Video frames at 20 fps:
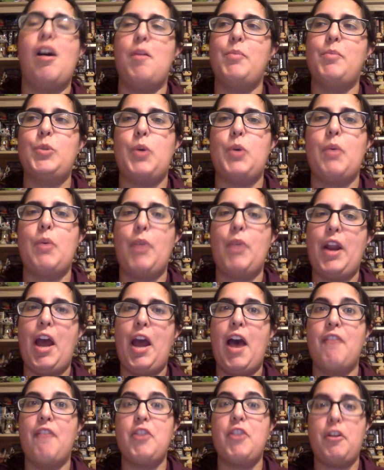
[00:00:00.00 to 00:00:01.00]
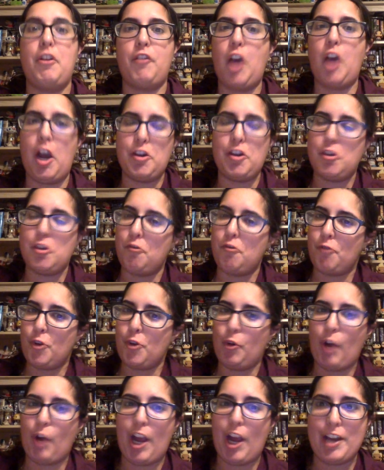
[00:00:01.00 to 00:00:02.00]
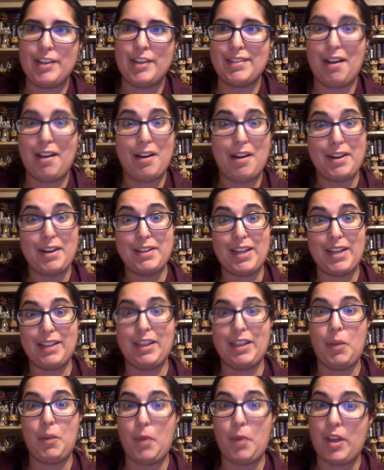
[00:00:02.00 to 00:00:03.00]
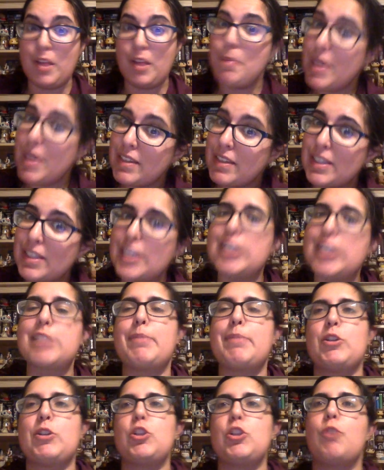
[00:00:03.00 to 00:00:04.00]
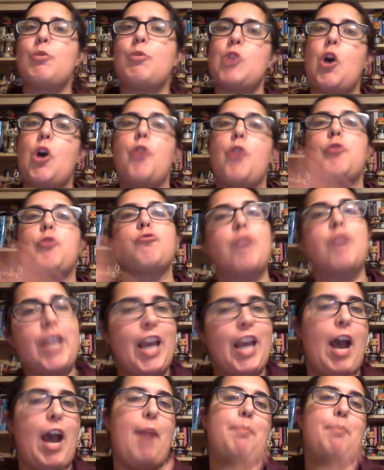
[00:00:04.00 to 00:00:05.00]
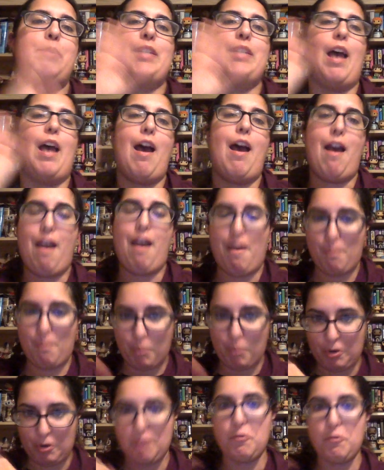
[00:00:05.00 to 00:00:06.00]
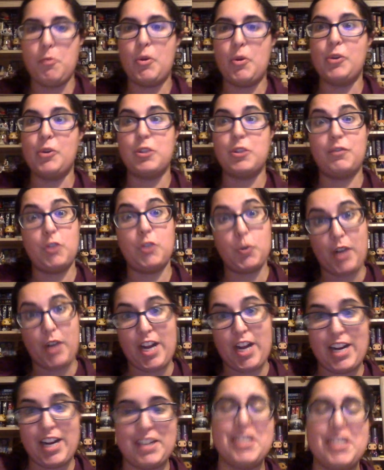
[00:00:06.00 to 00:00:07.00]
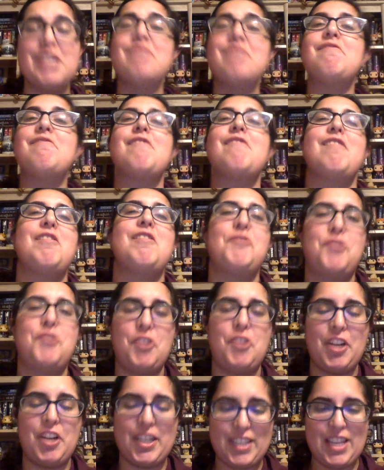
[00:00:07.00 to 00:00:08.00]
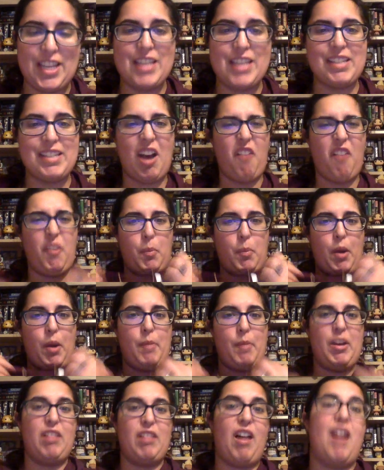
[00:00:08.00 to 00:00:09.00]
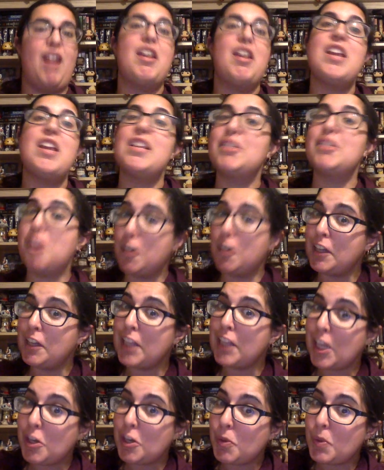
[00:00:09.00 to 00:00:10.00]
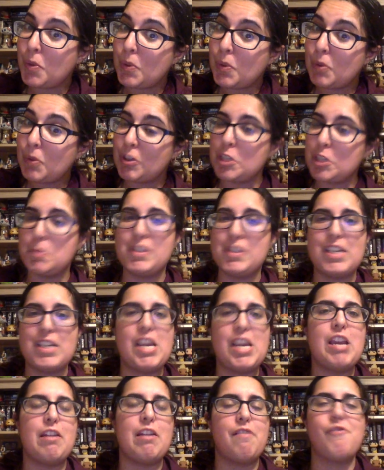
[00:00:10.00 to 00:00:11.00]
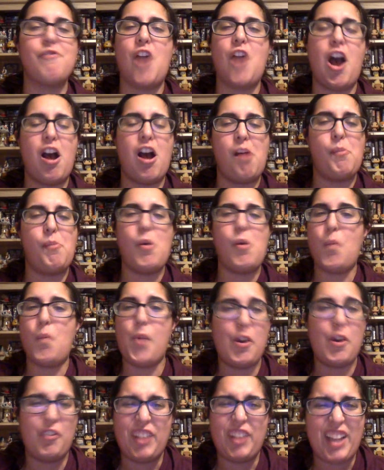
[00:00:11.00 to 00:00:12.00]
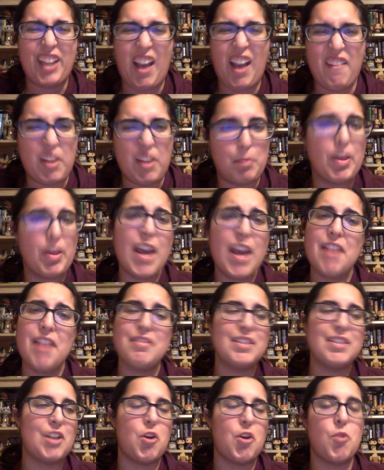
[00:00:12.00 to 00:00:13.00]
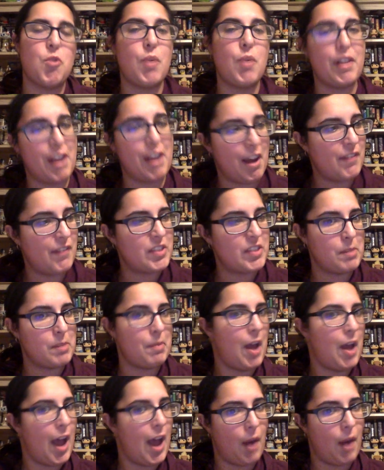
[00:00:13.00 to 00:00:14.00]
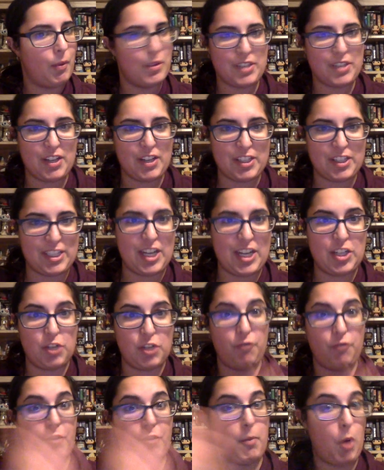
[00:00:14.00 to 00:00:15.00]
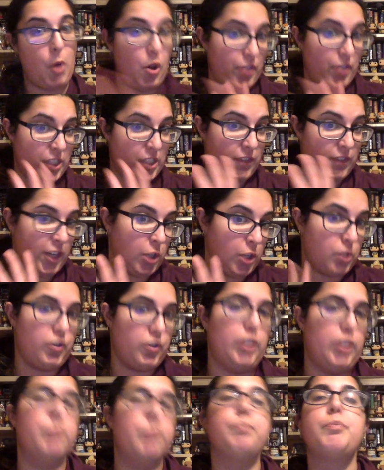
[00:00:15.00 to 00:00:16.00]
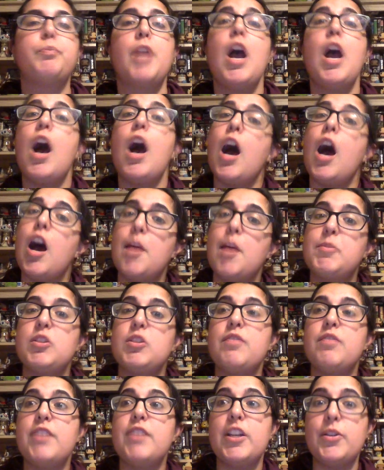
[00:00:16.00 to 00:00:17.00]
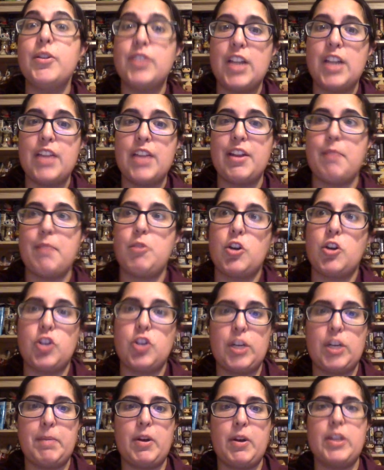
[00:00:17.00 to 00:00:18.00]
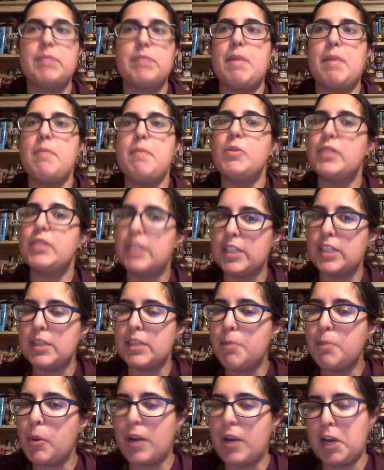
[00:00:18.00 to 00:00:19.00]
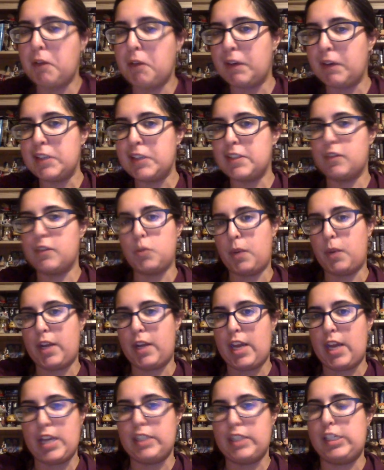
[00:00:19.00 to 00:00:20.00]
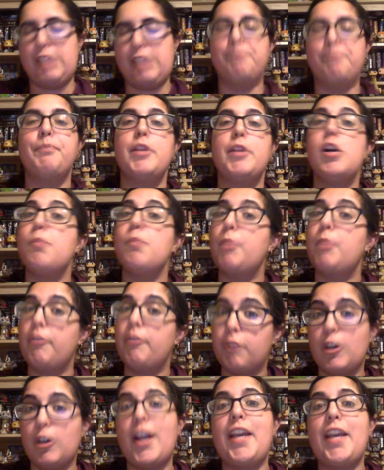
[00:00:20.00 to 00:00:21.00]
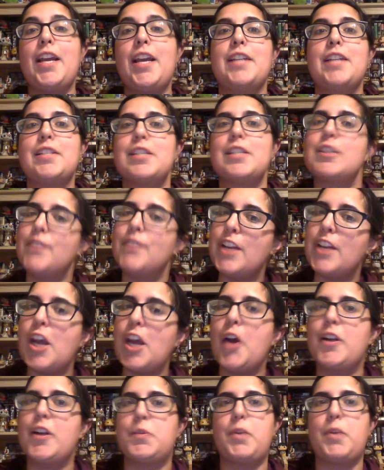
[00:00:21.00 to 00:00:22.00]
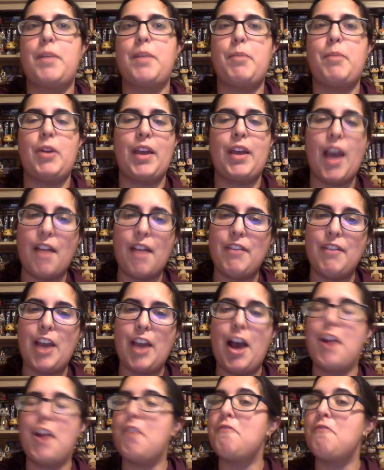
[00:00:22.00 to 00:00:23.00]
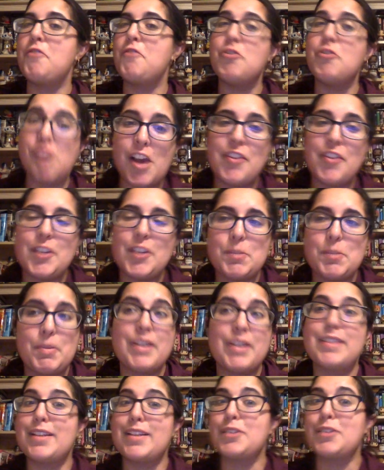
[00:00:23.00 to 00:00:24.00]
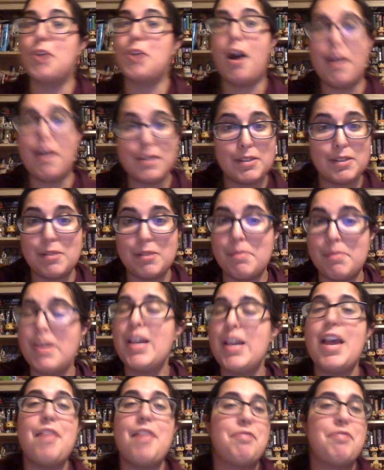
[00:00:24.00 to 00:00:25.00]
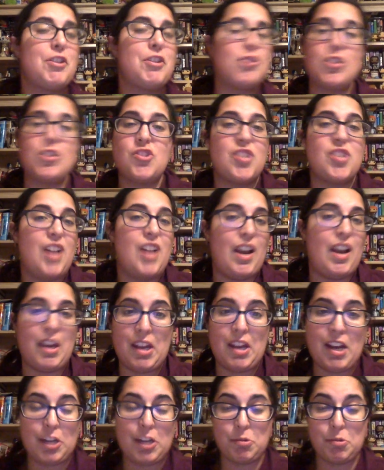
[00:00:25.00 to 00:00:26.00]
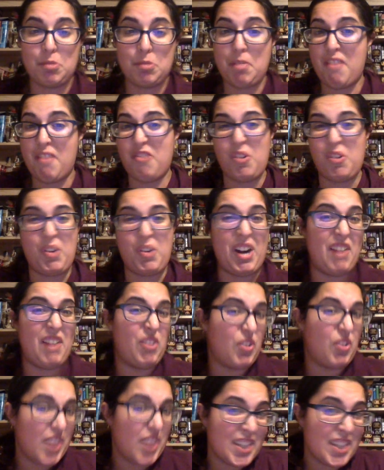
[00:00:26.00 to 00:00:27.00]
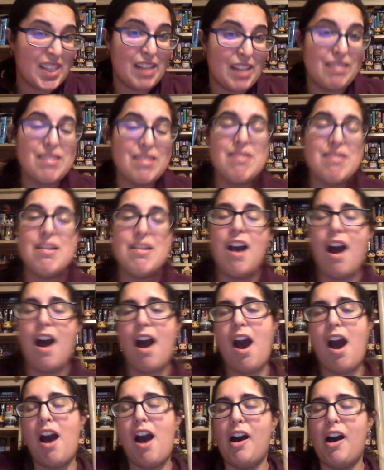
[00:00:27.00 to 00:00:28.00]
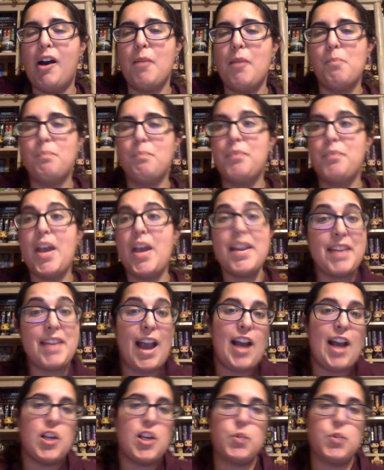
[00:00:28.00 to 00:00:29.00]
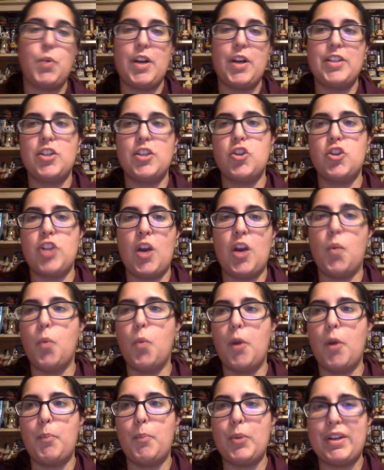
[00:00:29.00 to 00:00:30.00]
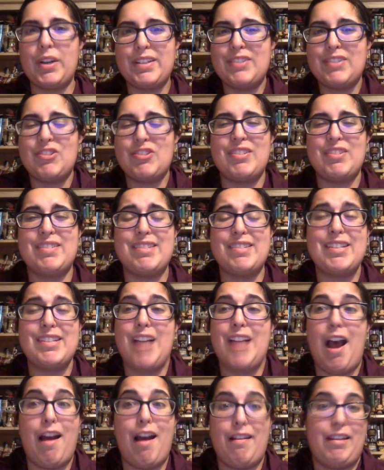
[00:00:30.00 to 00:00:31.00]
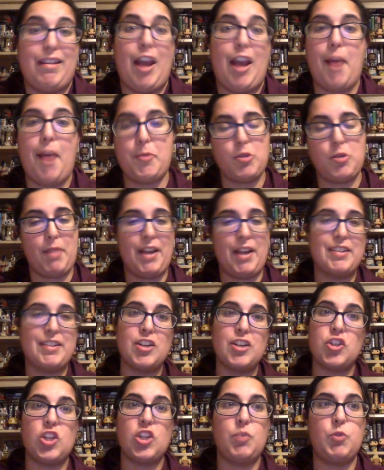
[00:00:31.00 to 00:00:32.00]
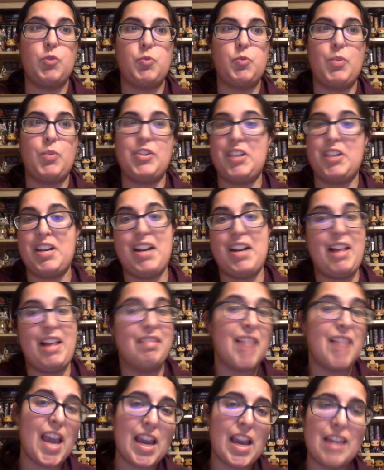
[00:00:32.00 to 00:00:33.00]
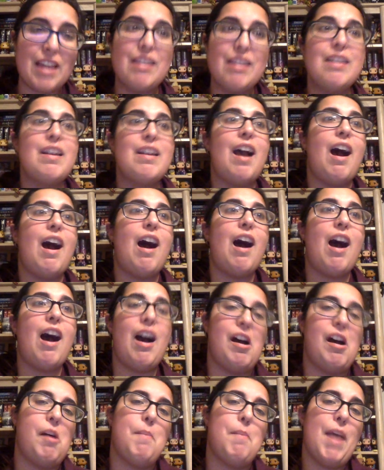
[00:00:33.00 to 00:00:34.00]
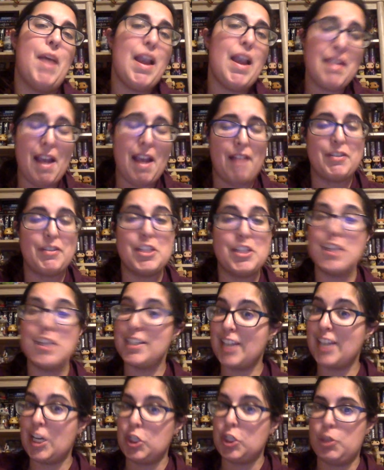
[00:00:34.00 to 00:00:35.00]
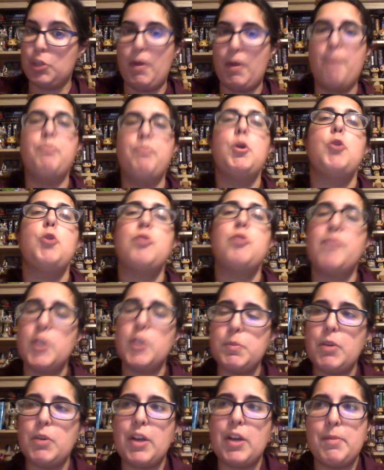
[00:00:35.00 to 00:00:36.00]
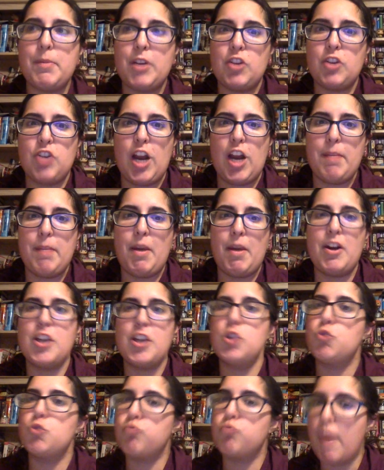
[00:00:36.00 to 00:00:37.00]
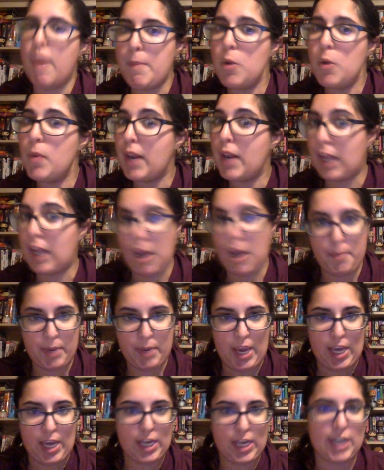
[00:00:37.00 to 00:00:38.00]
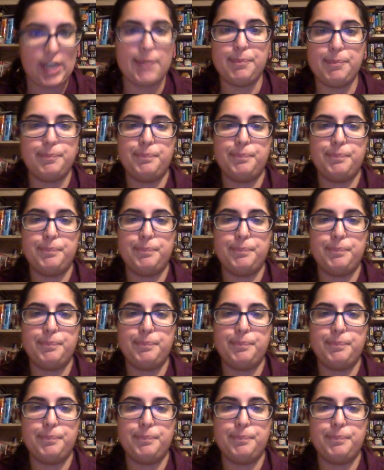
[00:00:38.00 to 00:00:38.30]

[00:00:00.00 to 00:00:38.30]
So I want to have enough content for you guys on a daily and weekly basis, especially with all the recaps and preview posts for 2019. So you're gonna see this outfit probably a lot. It is currently new Christmas Eve, and we don't really have any plans. So while I have some hours, I decided to film all these videos for you. So the video today that I'm going to talk about is my most disappointing reads of 2018. Before I get into this video, I just want to put a caveat. If you like these books, that's awesome. They just did not connect with me for whatever reason. And yeah, I just wanted to share what books just did not capture my attention, which books I did not like. And yeah, so let's get into it. The first book I'm going to chat about is Rebel with a Cupcake.